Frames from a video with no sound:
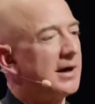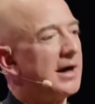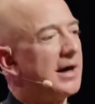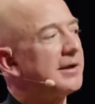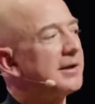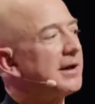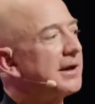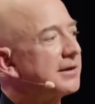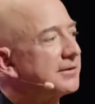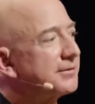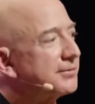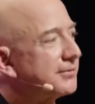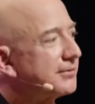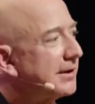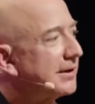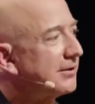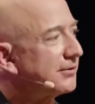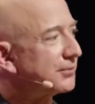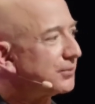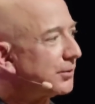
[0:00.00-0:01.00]
I like the
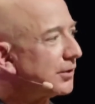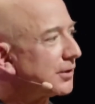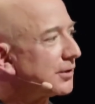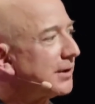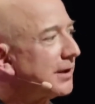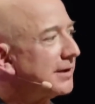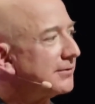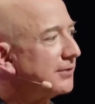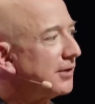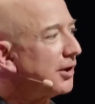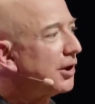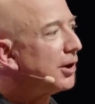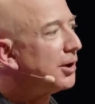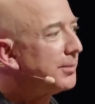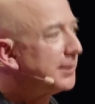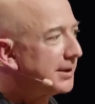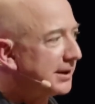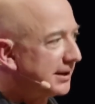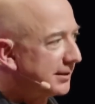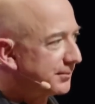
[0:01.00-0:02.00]
phrase work-life
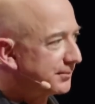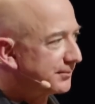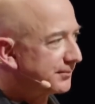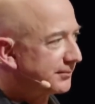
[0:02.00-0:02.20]
harmony,